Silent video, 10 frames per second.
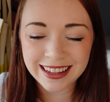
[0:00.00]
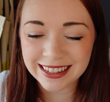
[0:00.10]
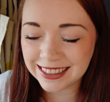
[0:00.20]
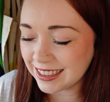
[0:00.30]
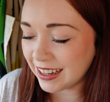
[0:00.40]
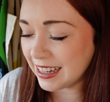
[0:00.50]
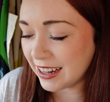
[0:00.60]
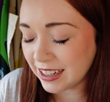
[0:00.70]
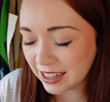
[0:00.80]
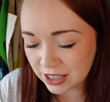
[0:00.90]
inside it.
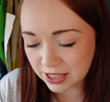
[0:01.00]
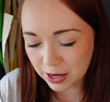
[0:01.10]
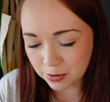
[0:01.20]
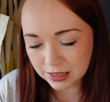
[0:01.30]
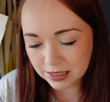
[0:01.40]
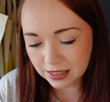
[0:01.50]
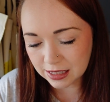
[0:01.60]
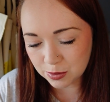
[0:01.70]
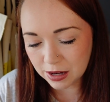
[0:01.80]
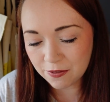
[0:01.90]
I don't actually know what's inside
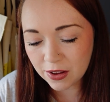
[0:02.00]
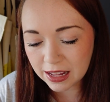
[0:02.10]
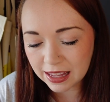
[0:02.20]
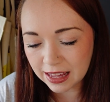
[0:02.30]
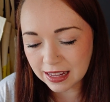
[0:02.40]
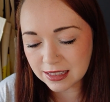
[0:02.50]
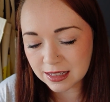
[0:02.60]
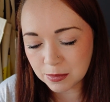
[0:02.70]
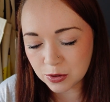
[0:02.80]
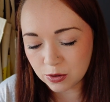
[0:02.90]
this one. I feel like it is
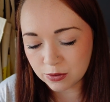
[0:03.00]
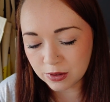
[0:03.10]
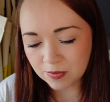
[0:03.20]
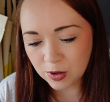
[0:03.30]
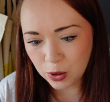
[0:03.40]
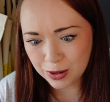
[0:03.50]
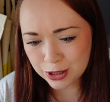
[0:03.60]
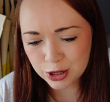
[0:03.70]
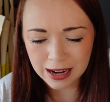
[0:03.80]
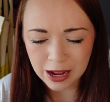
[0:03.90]
some sort of
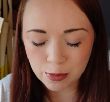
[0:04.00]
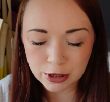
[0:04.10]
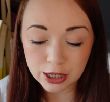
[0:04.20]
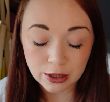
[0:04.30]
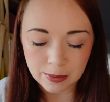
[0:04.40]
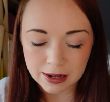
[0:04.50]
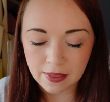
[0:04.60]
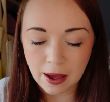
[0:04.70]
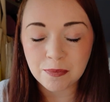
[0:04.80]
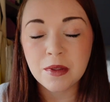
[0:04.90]
coconut shell, almond shell, something like that.